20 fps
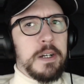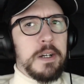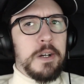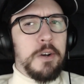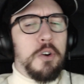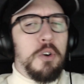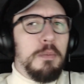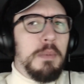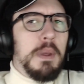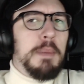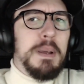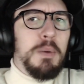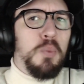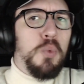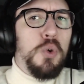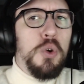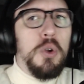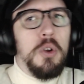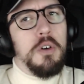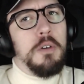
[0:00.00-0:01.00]
Or maybe
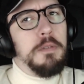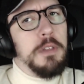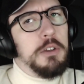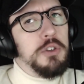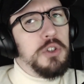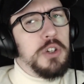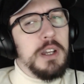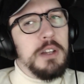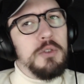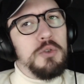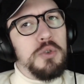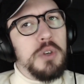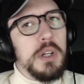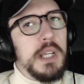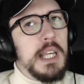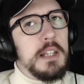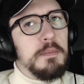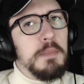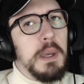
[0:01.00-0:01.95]
wood off the giant trees.